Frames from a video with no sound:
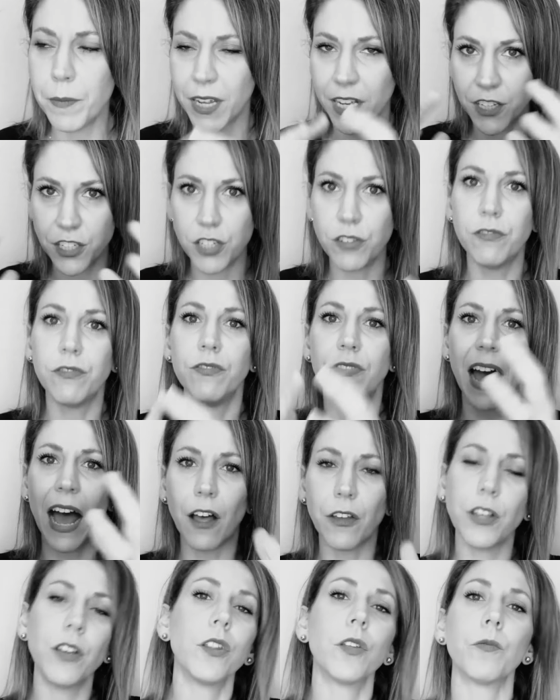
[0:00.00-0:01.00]
Because you
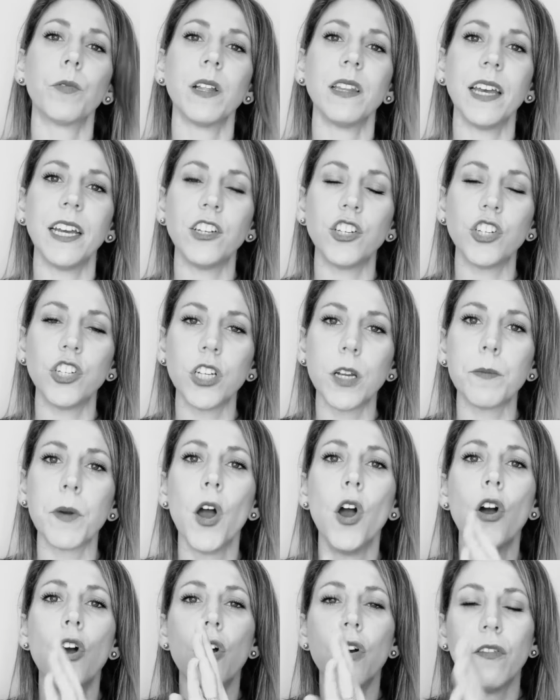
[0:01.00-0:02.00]
value the relationship
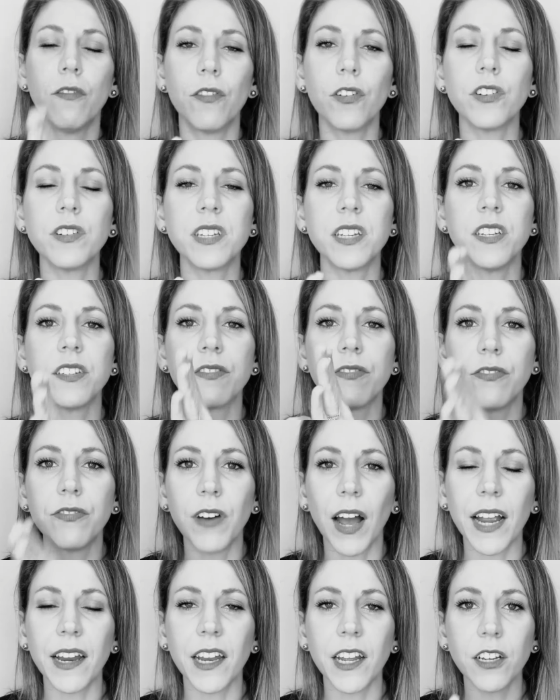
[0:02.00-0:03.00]
versus
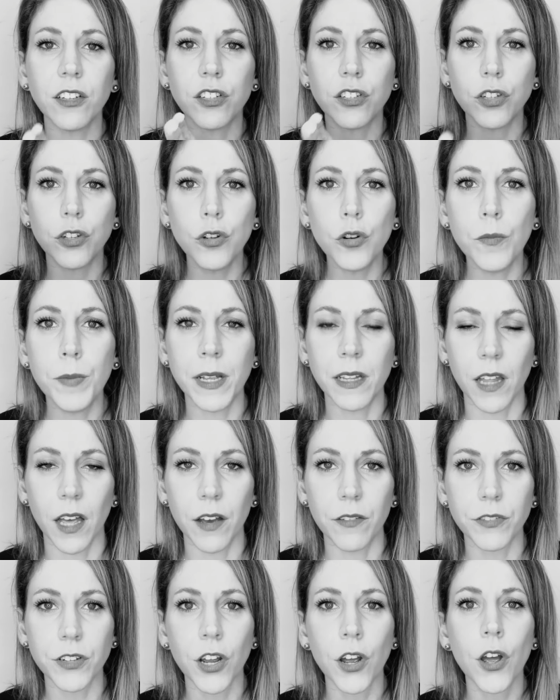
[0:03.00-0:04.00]
fighting to be
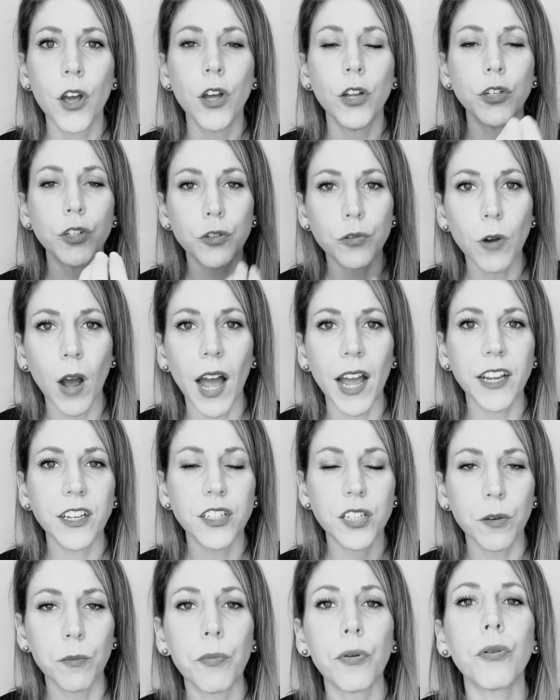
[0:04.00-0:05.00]
loved, trying
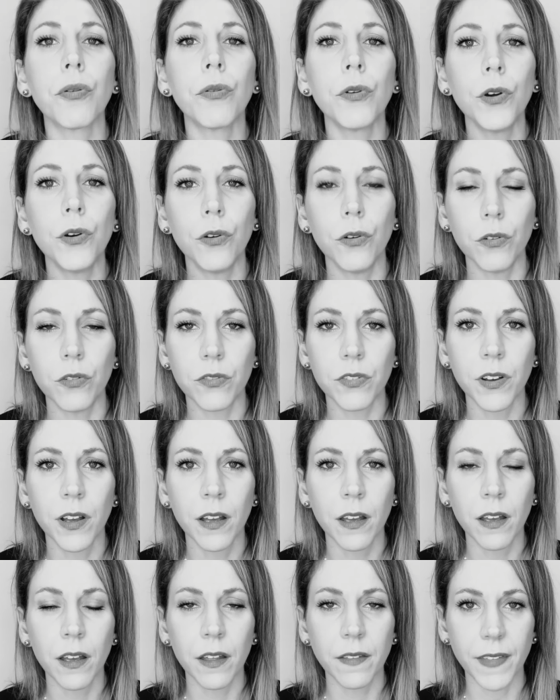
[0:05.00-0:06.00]
to prove
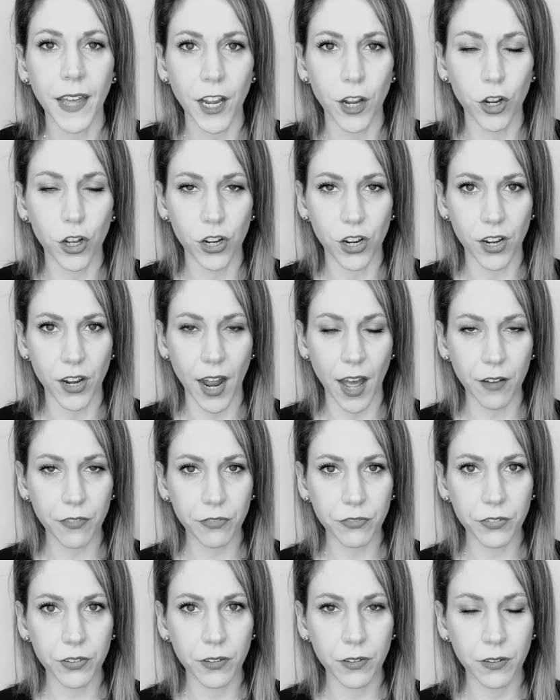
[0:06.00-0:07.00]
that you're good
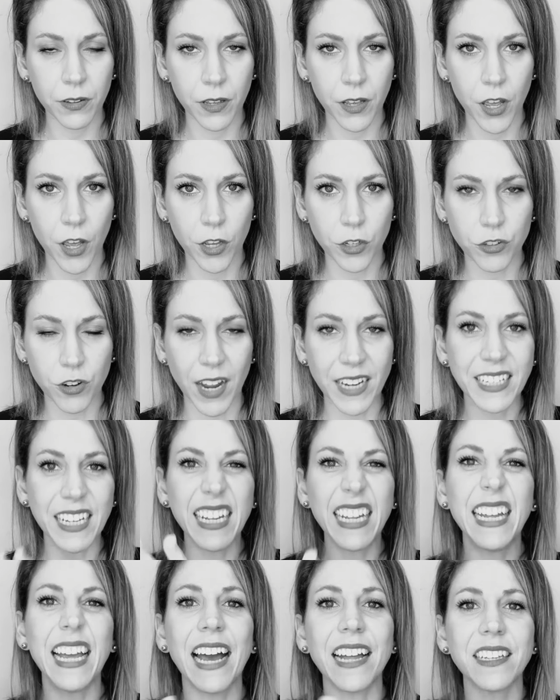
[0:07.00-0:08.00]
enough, trying to
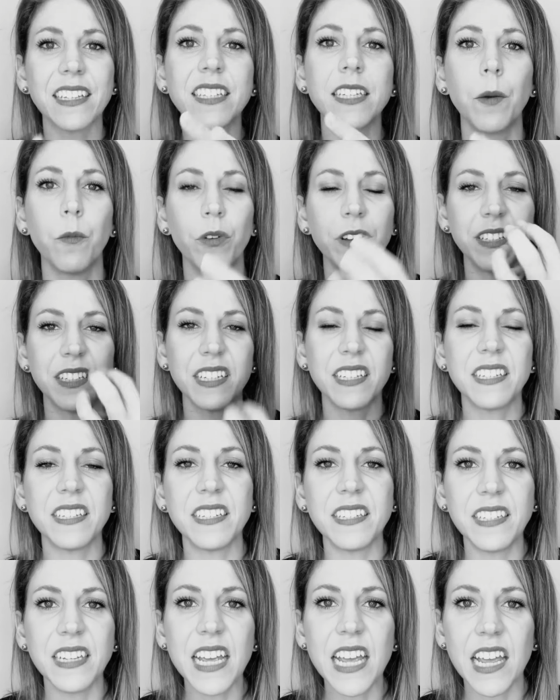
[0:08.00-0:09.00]
get someone to
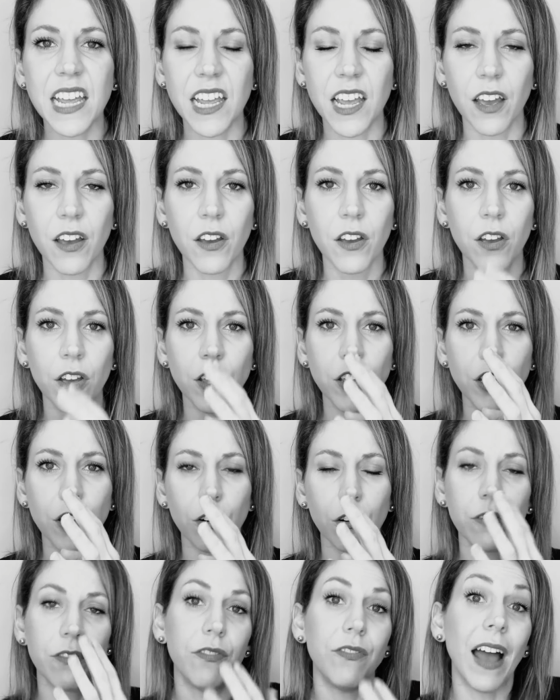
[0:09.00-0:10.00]
see
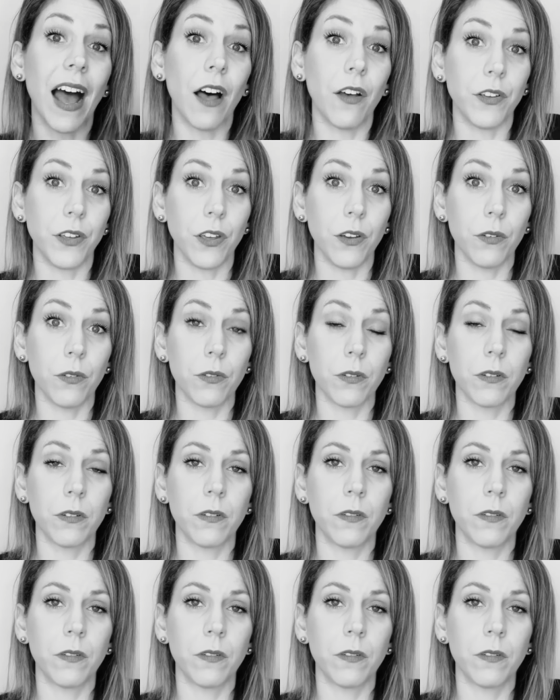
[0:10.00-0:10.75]
your value.